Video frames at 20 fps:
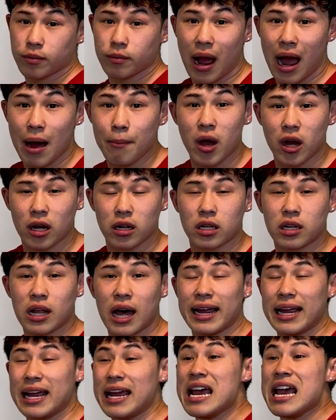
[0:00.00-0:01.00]
I'm not gonna
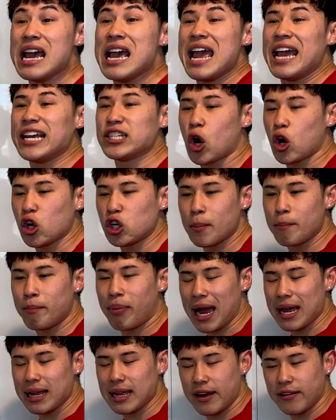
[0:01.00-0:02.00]
lie, it's hard to
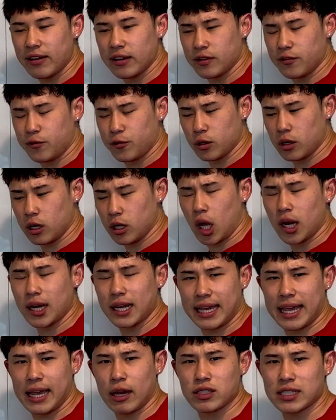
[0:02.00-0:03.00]
buy for a lot of
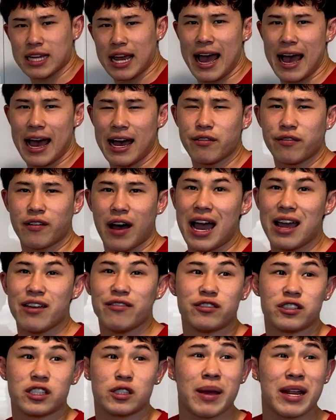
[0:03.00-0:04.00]
accounts I have.
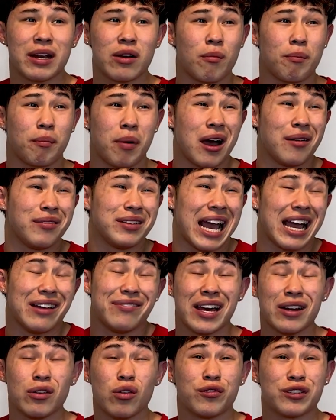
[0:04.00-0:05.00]
I've
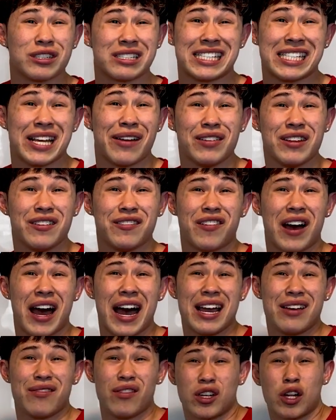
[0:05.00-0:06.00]
had over
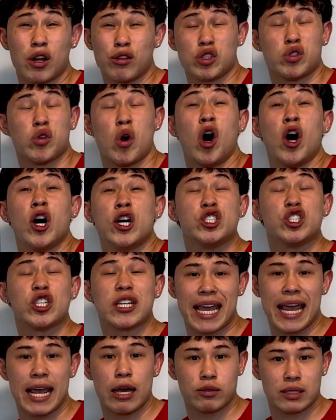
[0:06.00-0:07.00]
75, close to 100
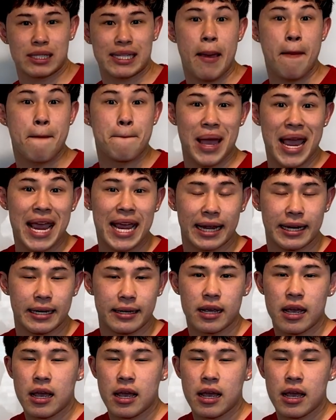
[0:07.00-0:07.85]
accounts get banned